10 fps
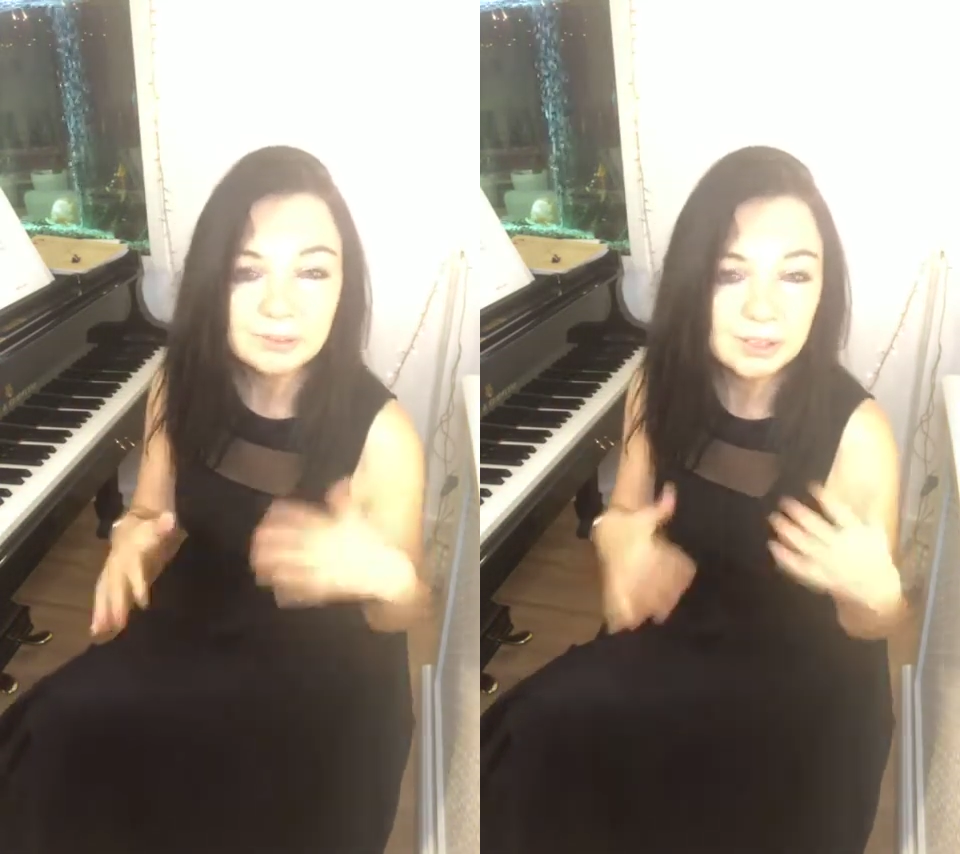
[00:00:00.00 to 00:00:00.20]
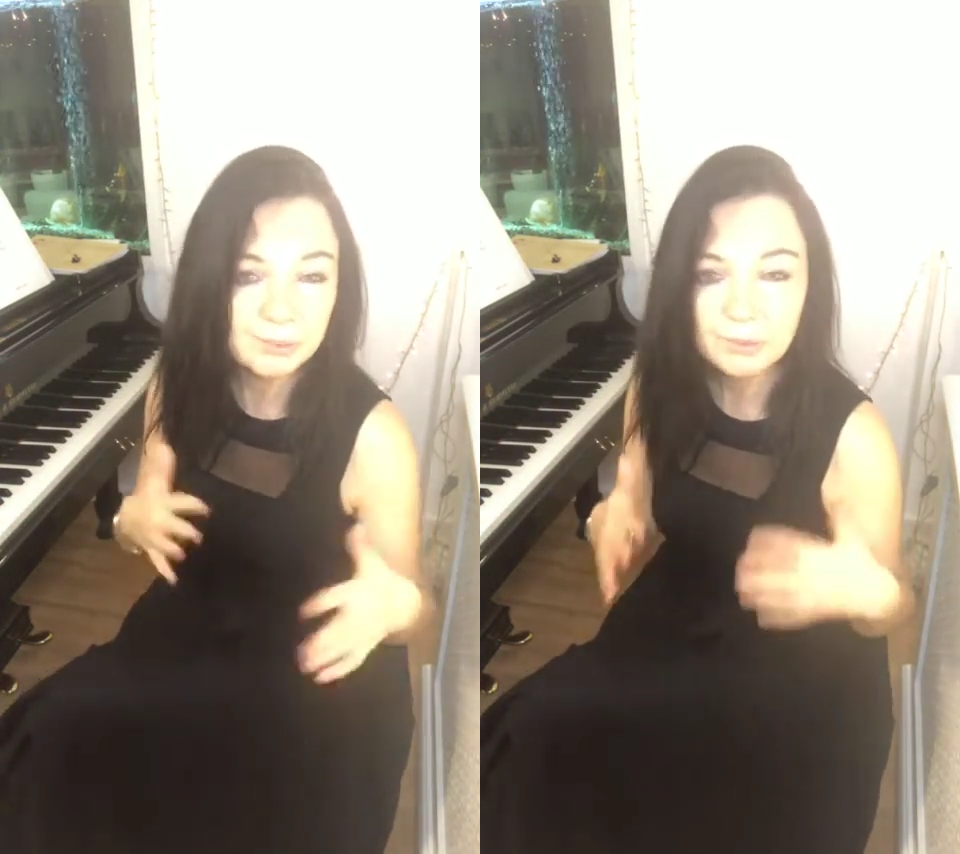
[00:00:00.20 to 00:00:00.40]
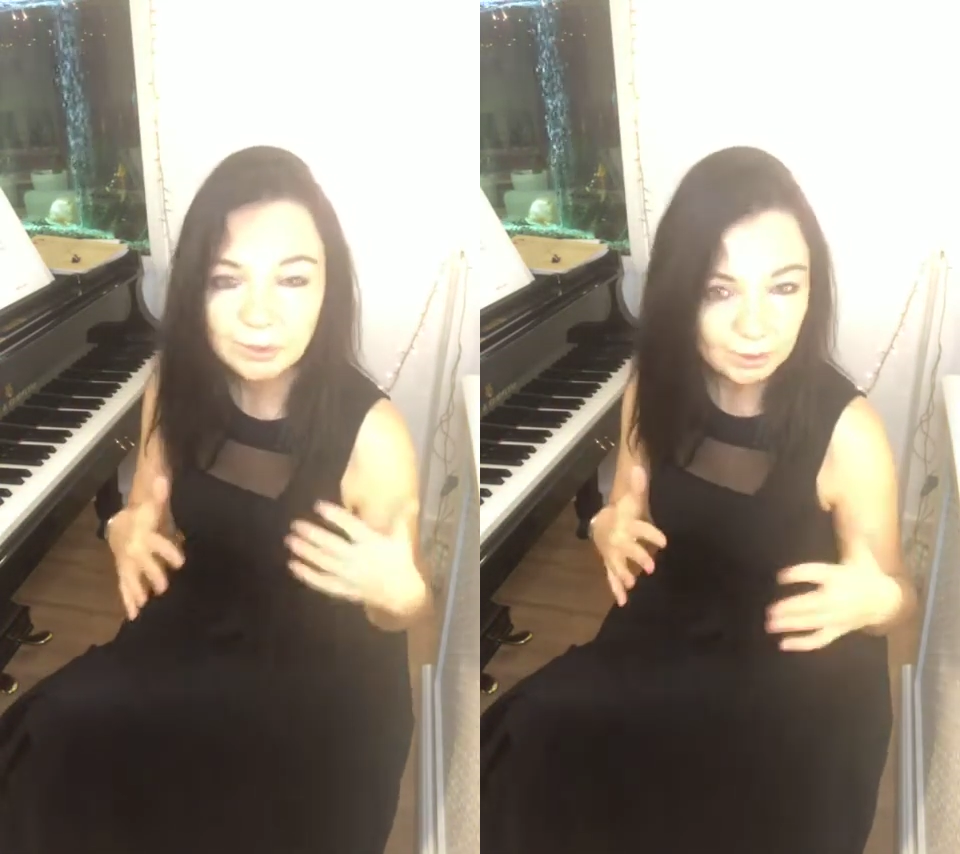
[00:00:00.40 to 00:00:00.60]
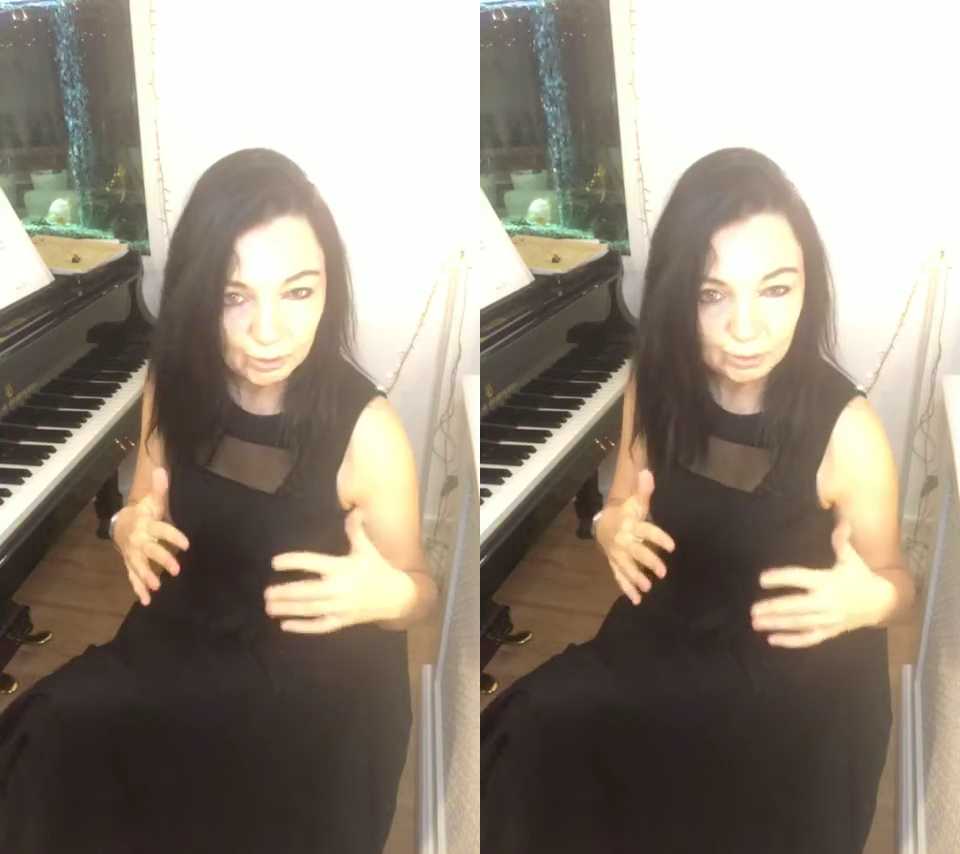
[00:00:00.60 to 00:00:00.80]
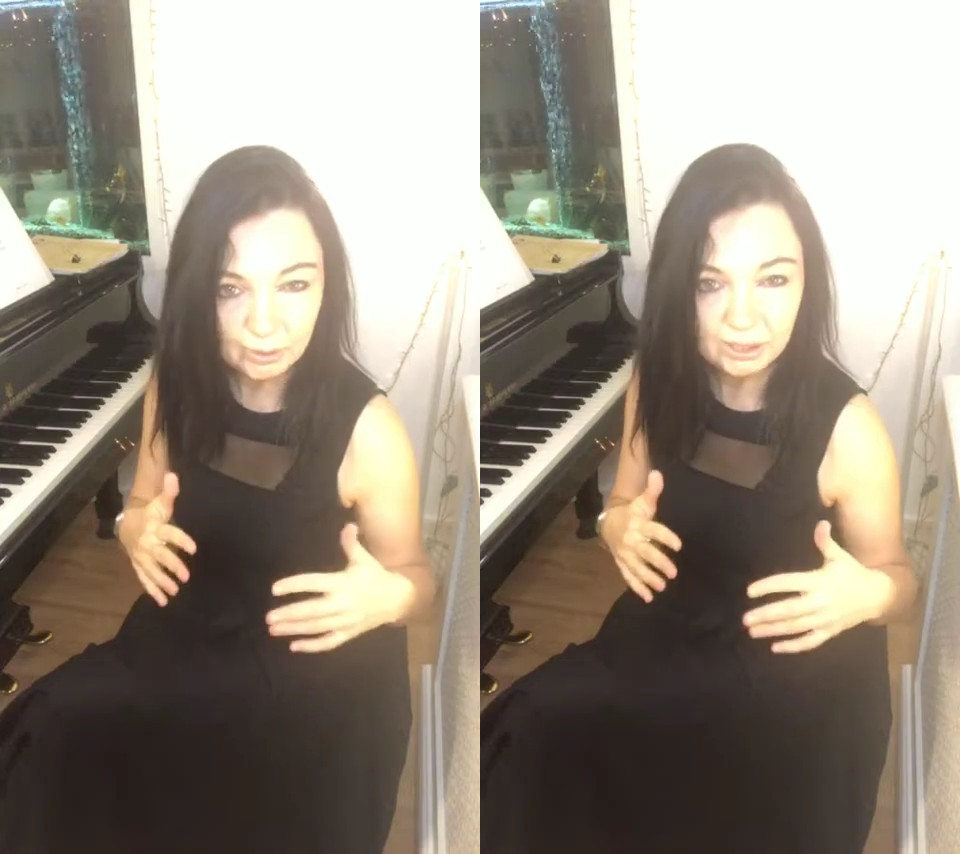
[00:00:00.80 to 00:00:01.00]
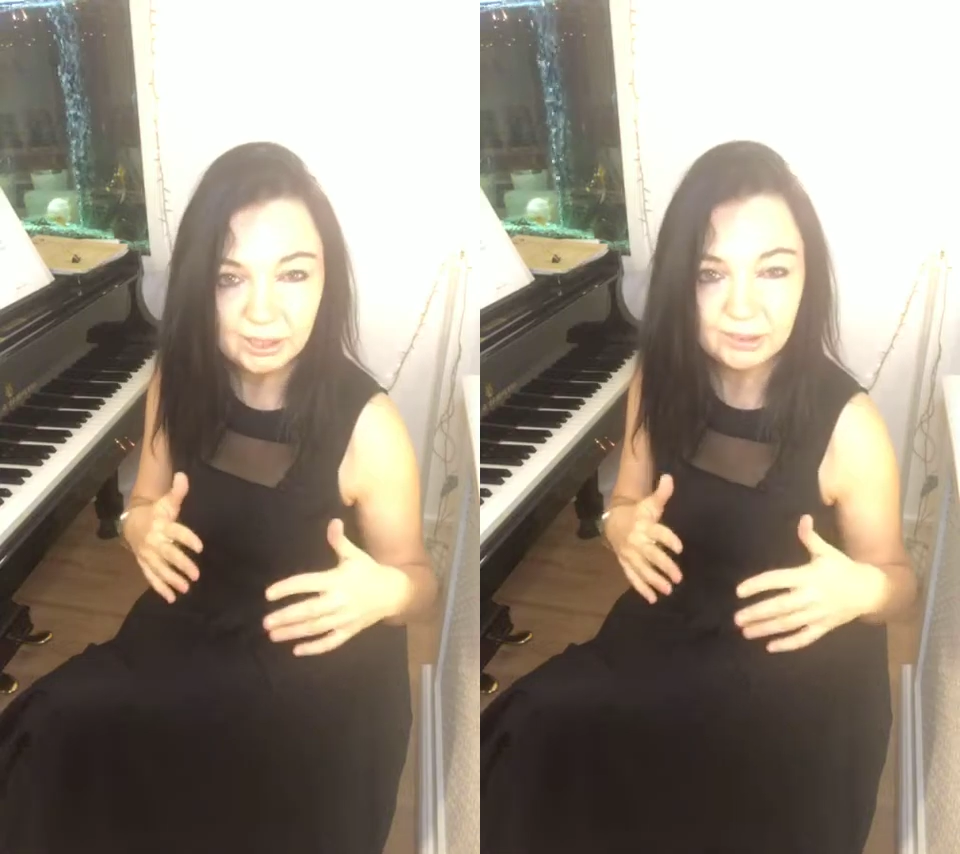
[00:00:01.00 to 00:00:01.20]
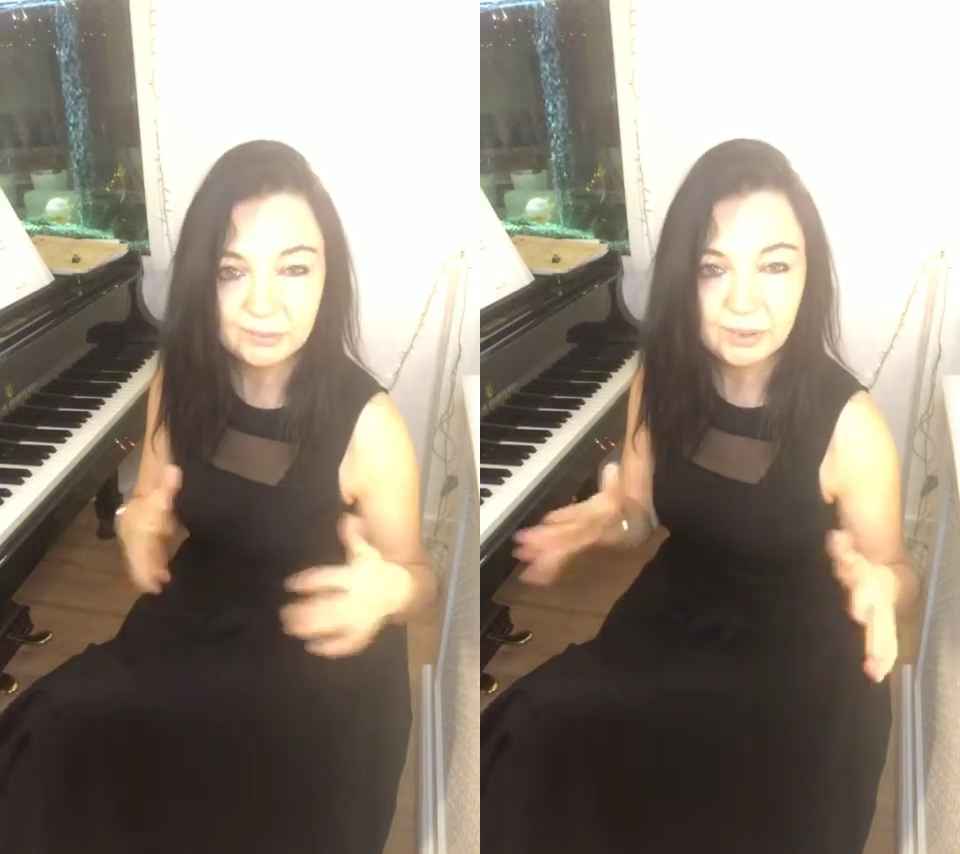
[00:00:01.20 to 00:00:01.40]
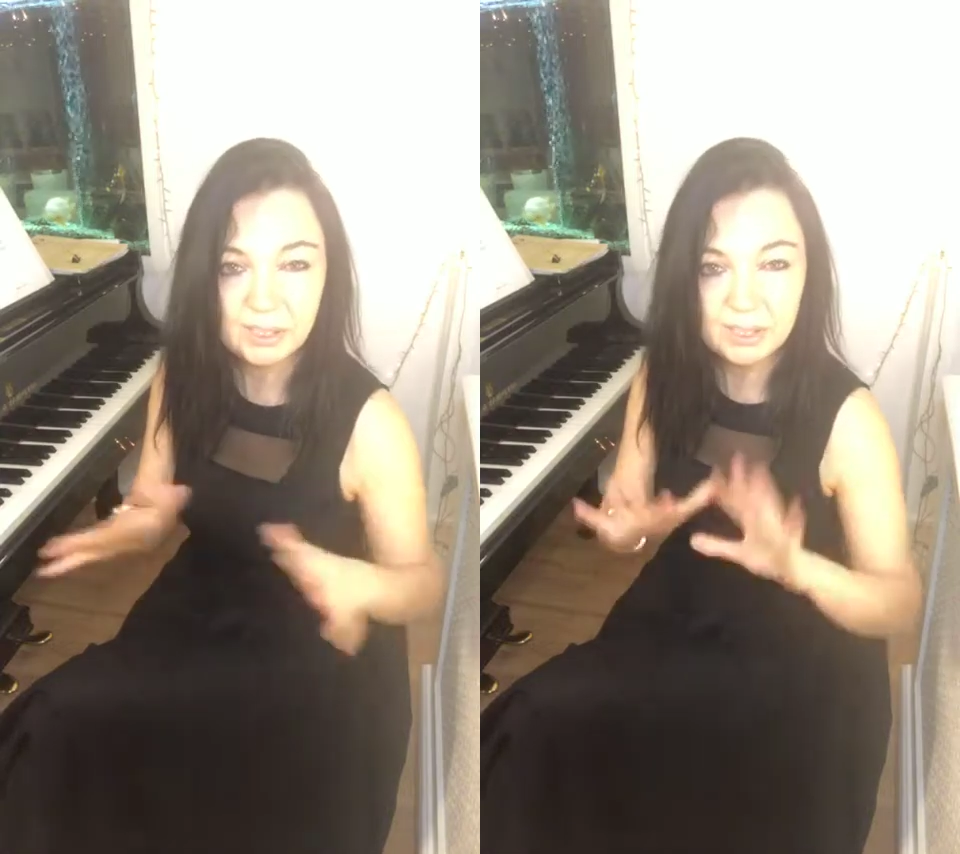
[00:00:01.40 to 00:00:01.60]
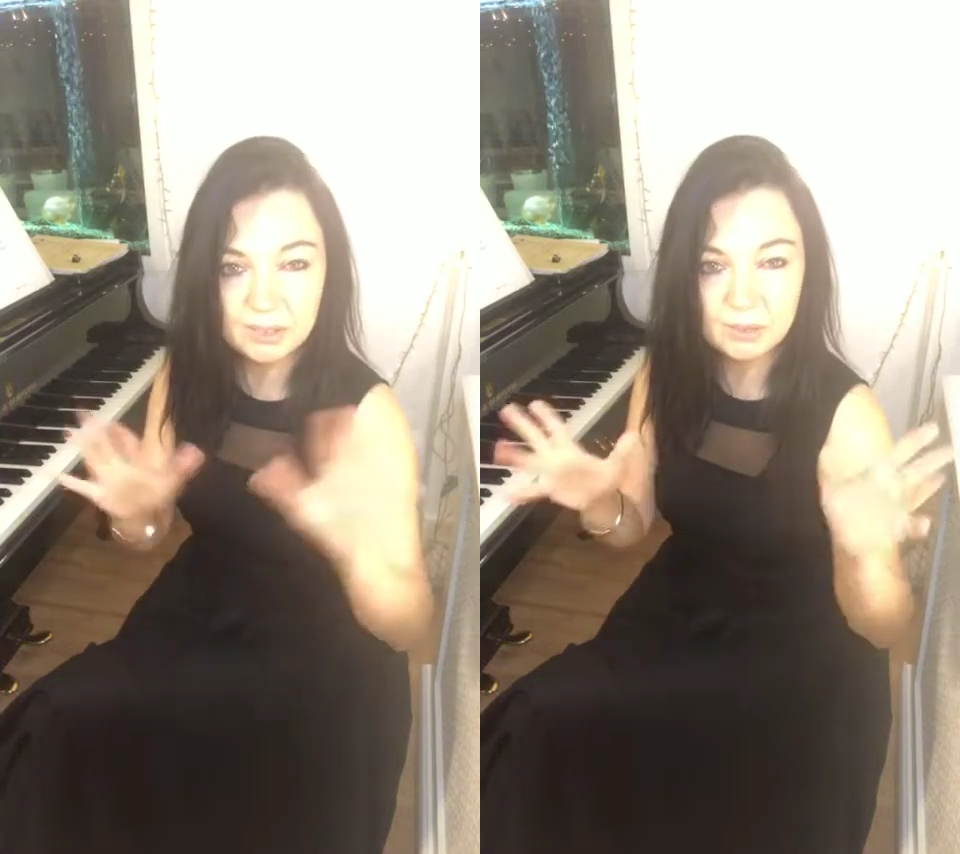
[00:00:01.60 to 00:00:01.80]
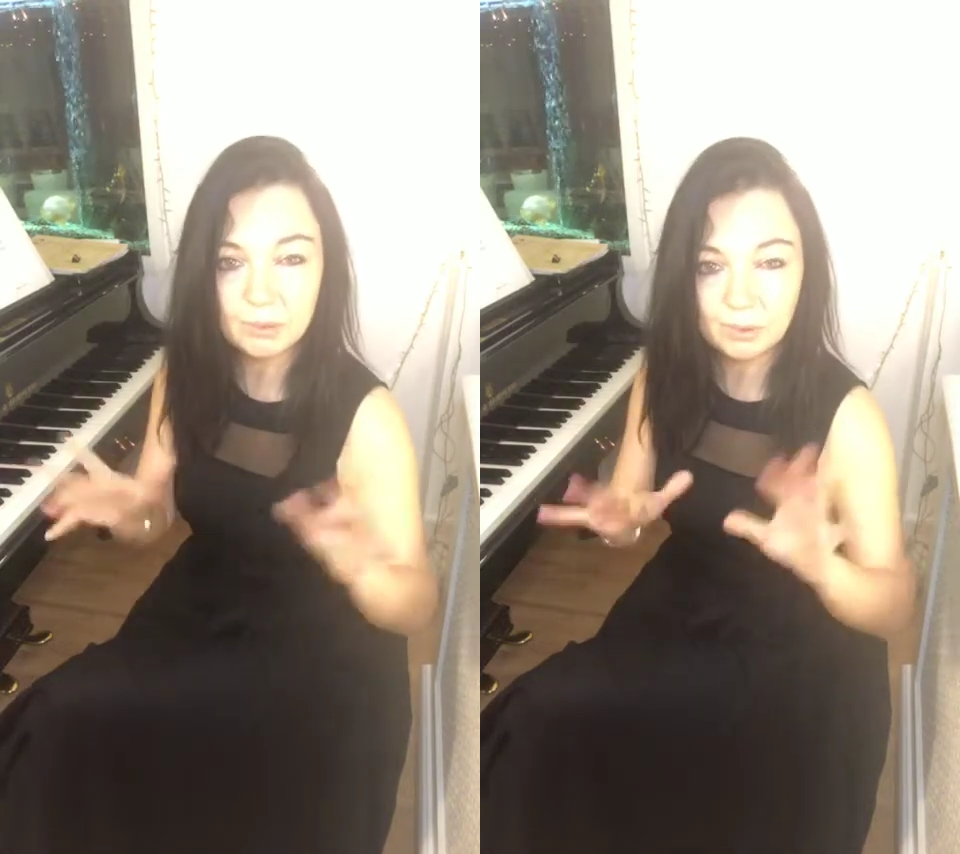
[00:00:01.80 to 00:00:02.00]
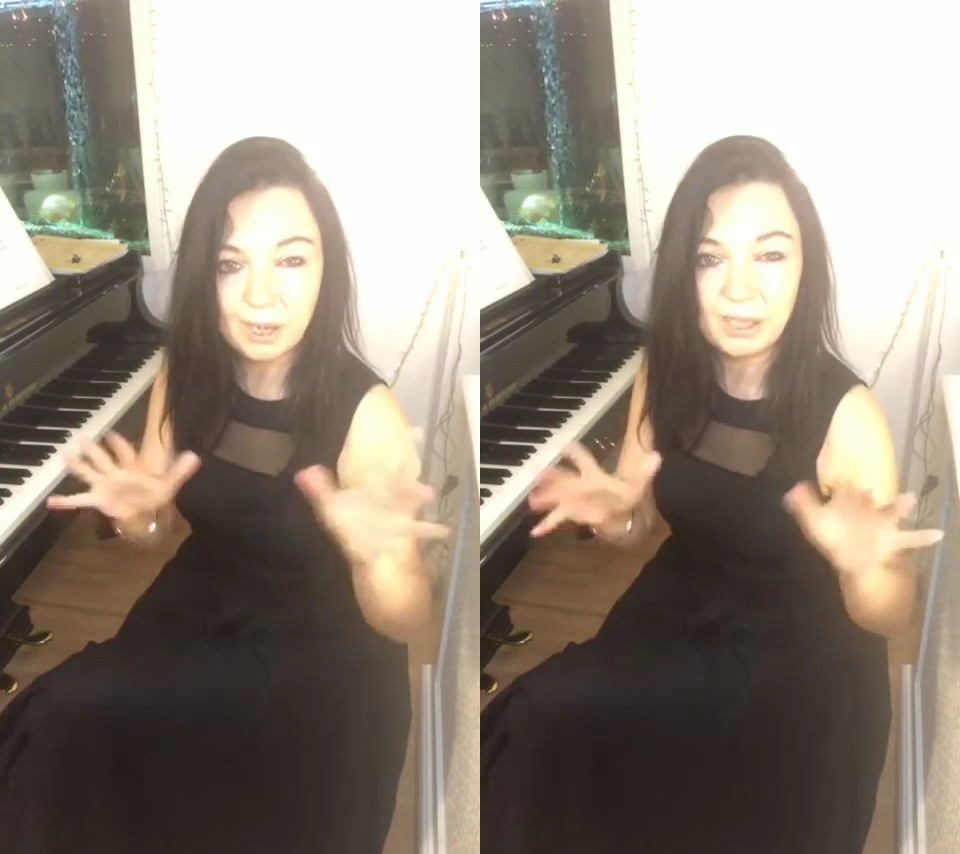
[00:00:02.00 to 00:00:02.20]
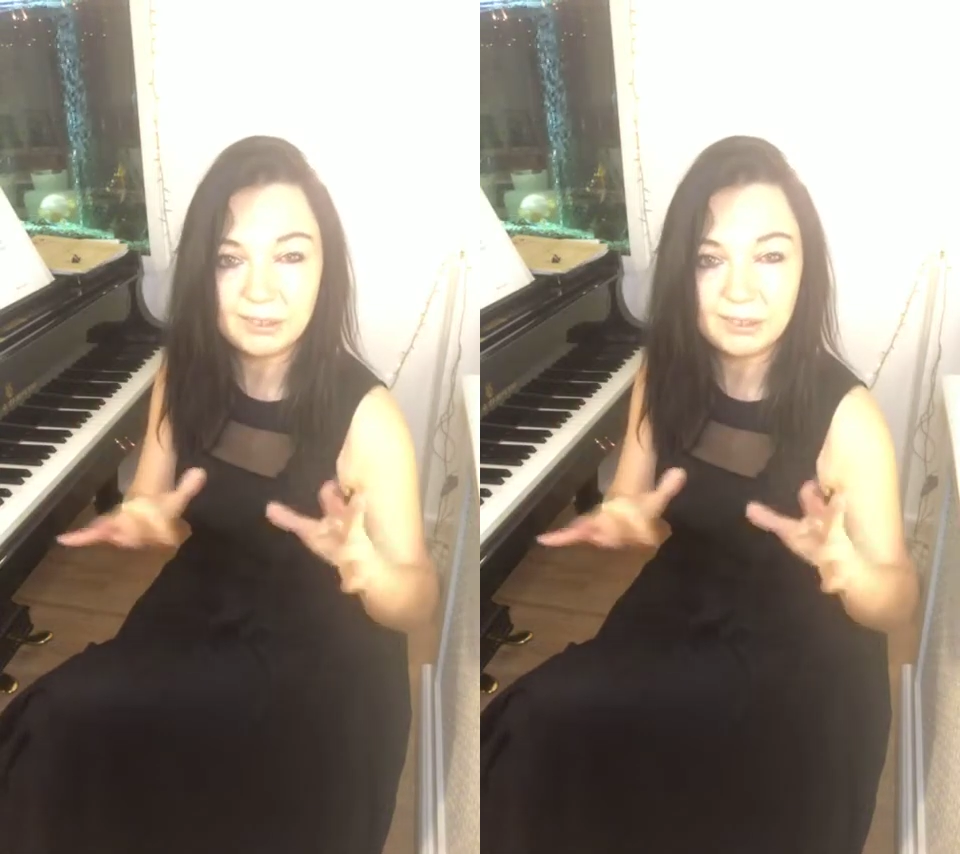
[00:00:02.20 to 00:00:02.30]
of you are doing it, please do write,